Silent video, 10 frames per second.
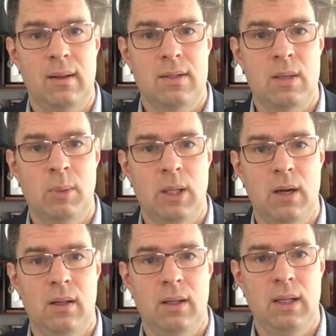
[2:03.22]

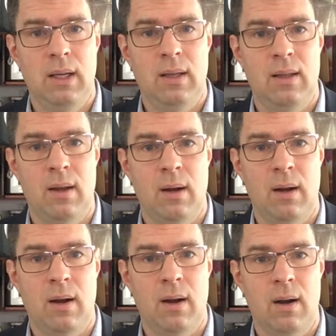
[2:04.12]
similarly,
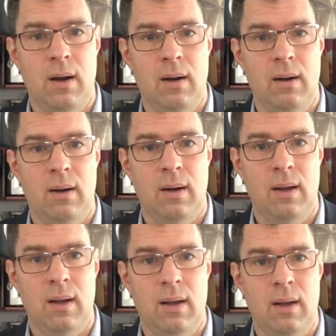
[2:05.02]
there
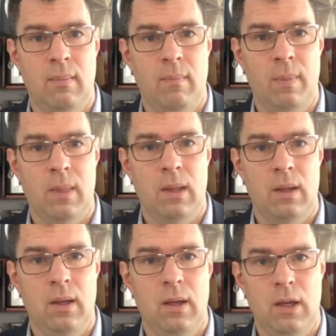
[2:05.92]
are
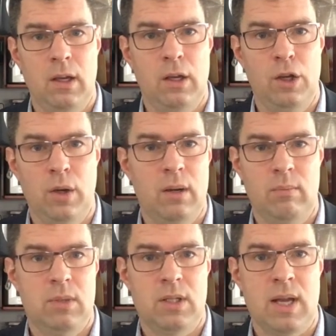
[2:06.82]
you
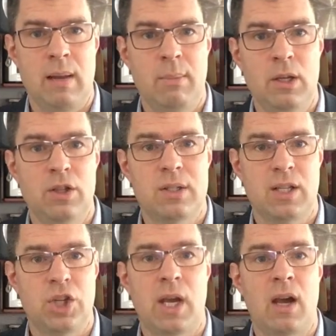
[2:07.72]
can design meals
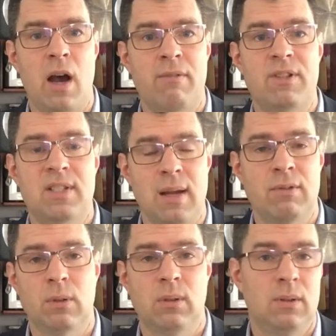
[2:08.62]
that check off
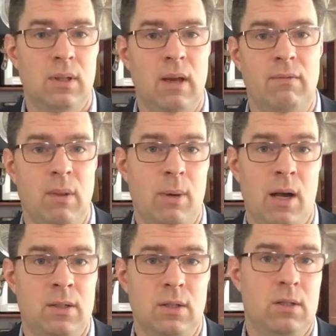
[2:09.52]
several of the
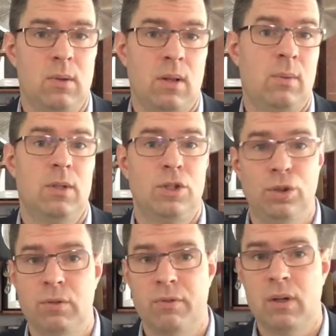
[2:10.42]
boxes. So in other words,
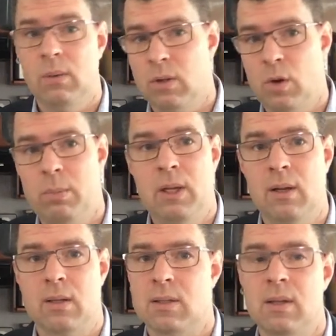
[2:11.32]
gluten-free with no
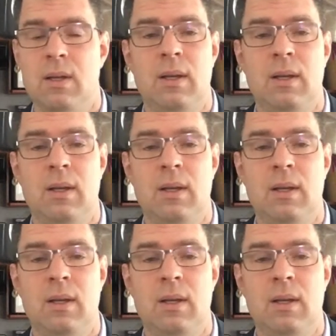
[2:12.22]
peanuts.